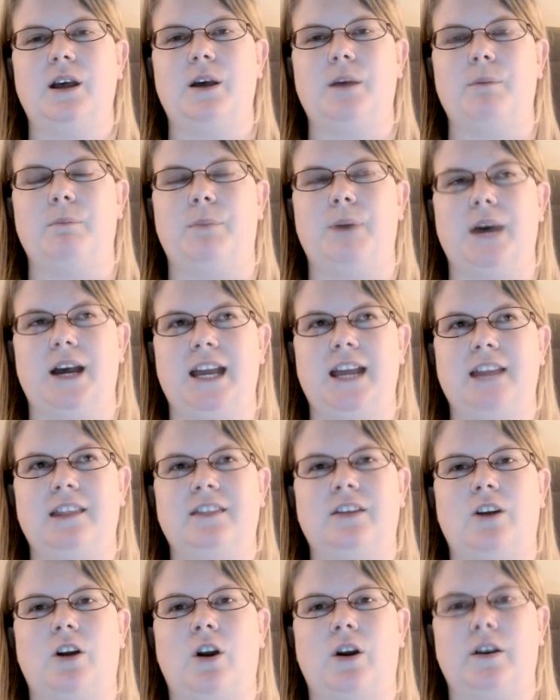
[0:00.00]

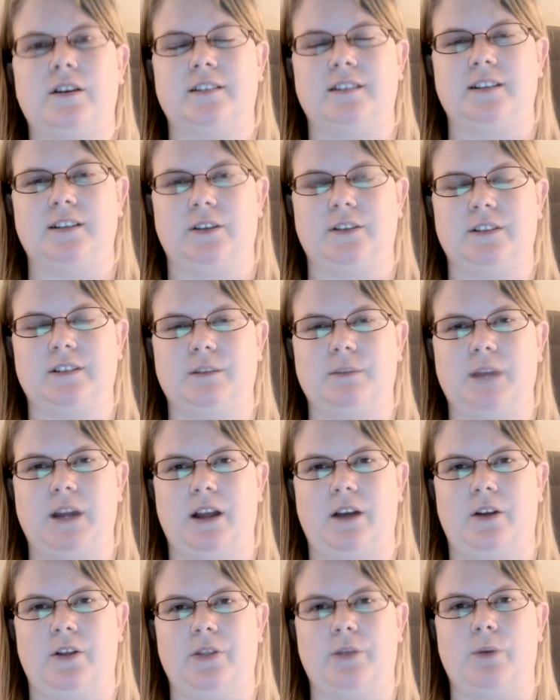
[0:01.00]
but there are still some
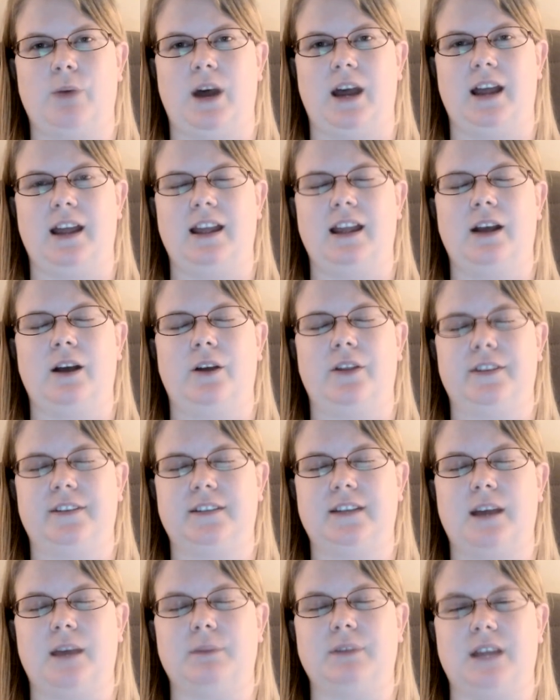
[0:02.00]
health
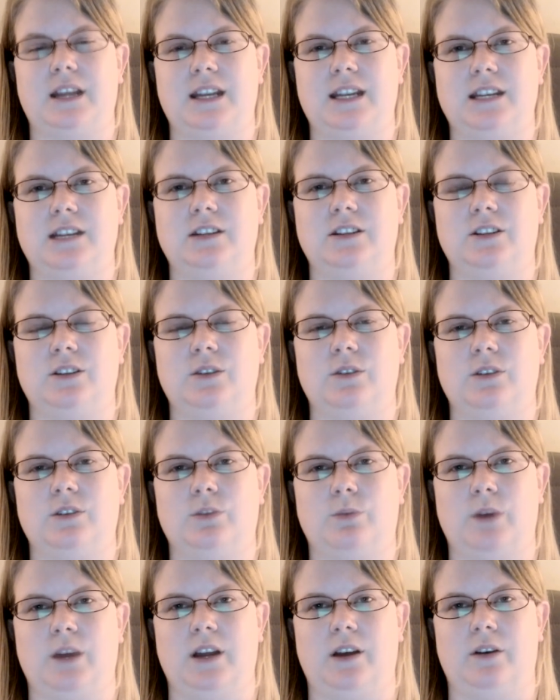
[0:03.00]
steps I need to do
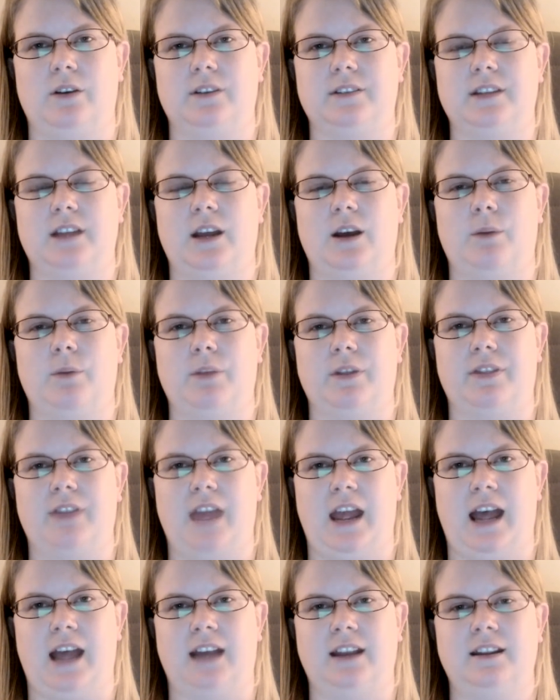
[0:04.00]
as well to help with
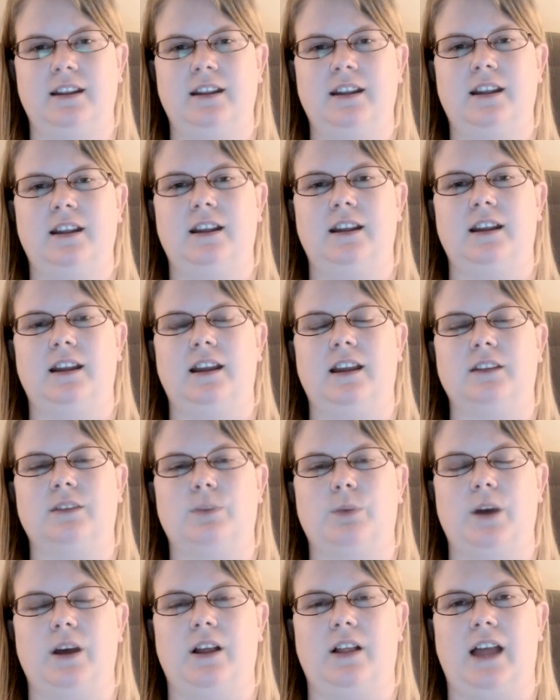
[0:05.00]
that, as
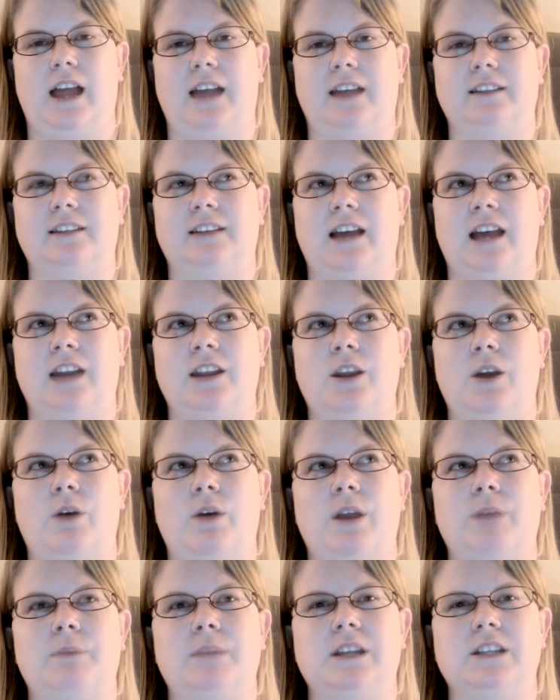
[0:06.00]
well as I know
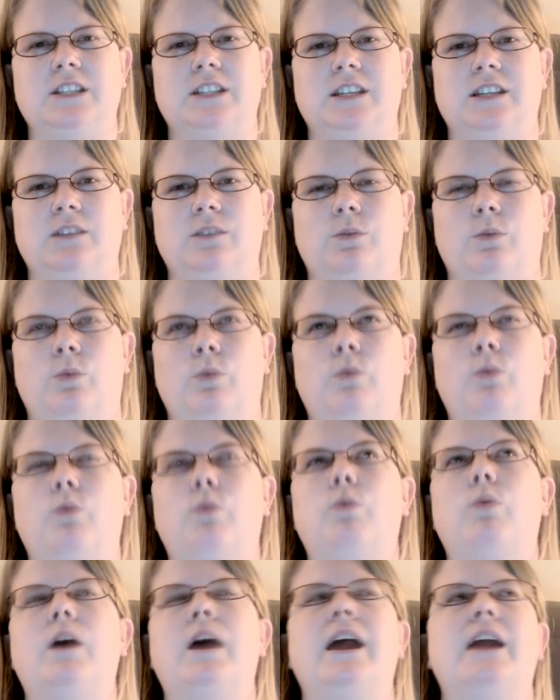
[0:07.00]
I'd
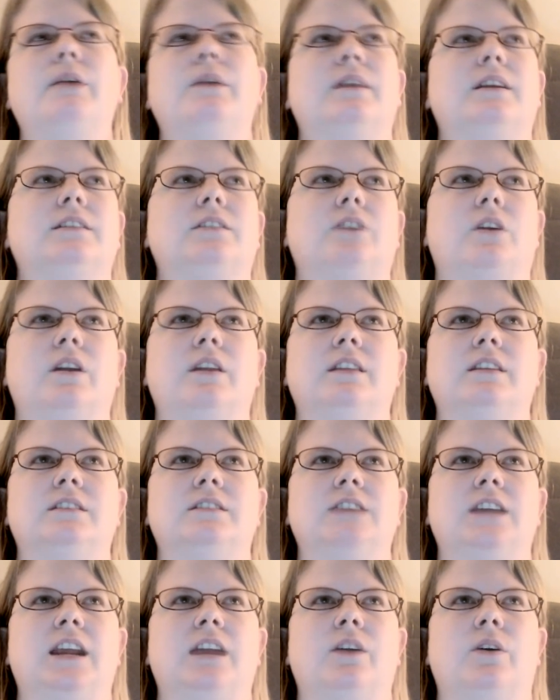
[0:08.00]
mentioned way when I started this
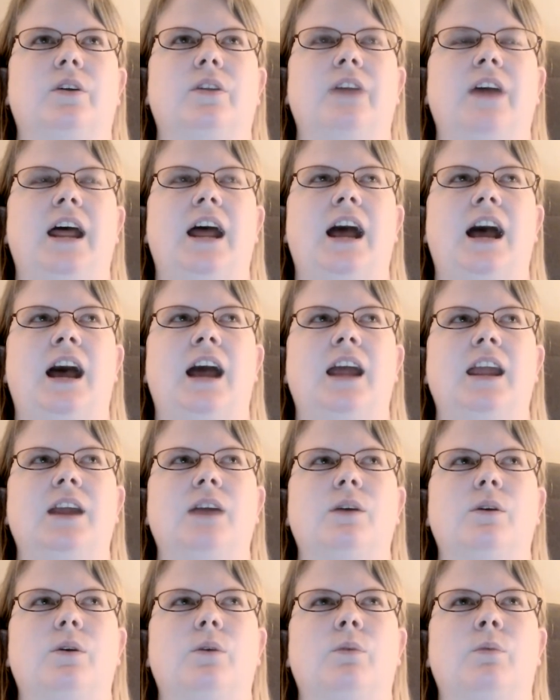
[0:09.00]
channel that
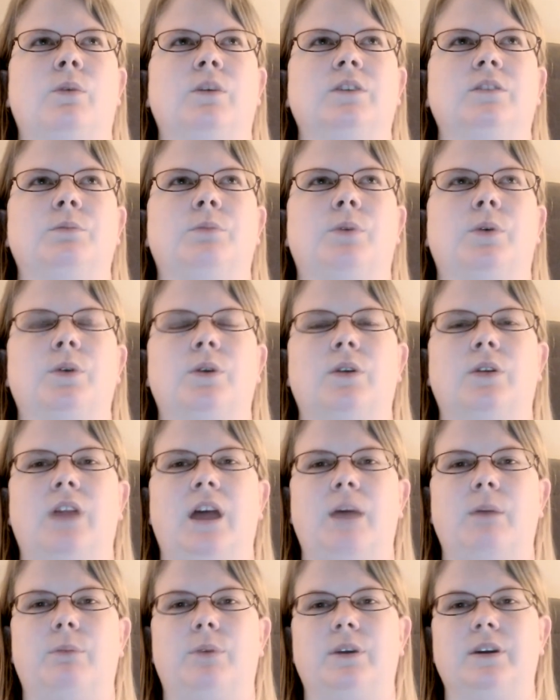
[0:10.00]
I was
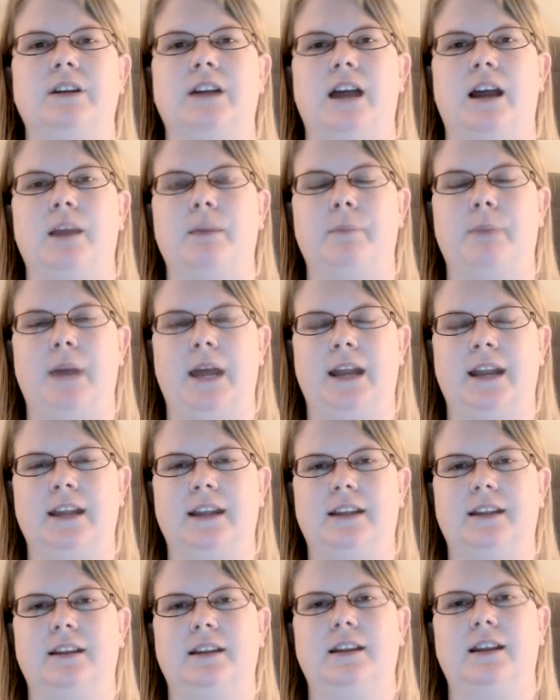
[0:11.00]
borderline
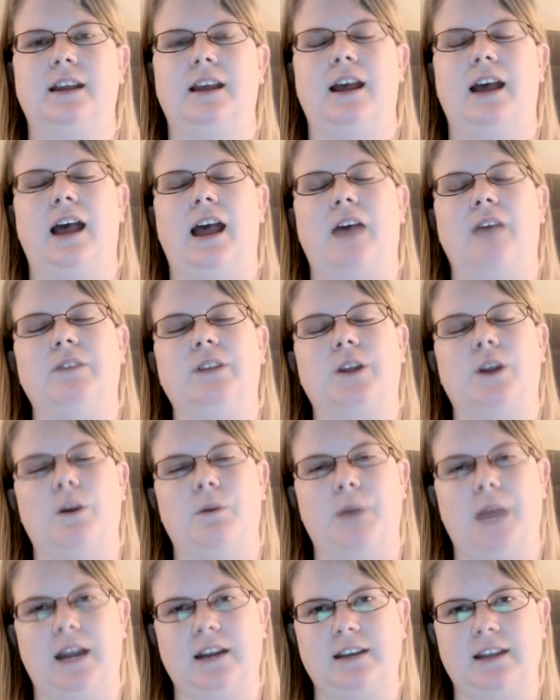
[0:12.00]
pre-diabetic. I have to go
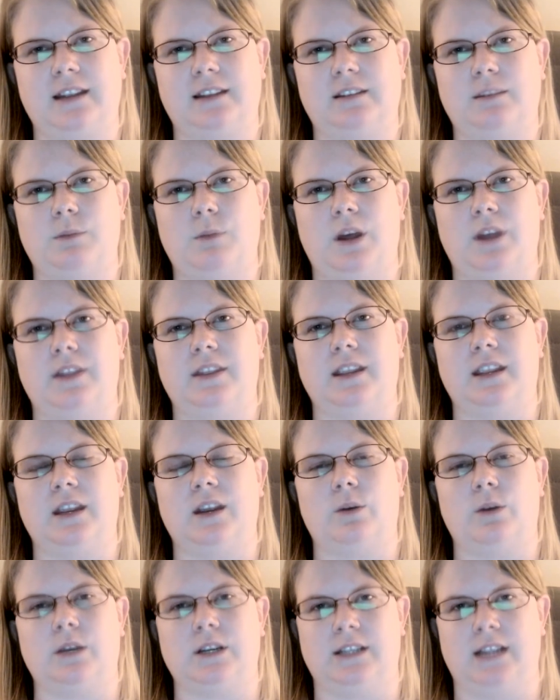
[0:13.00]
back next month and
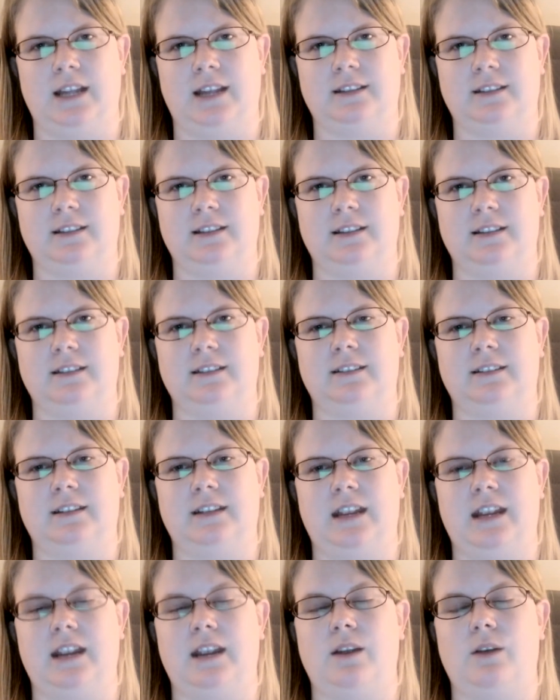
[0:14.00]
get retested to
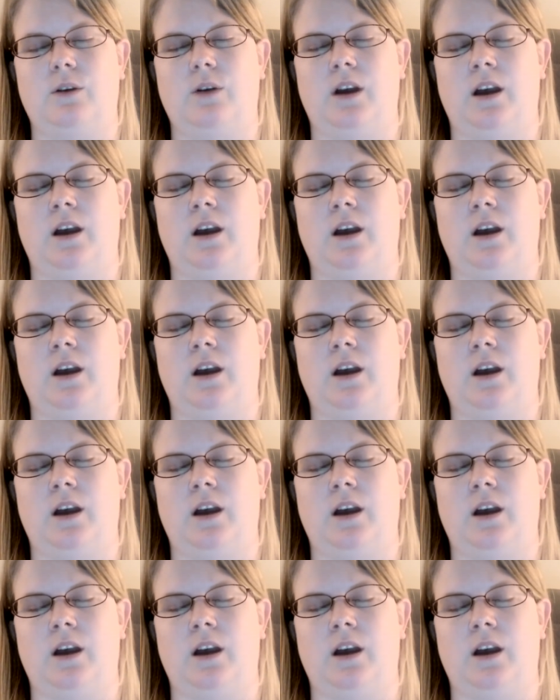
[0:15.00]
see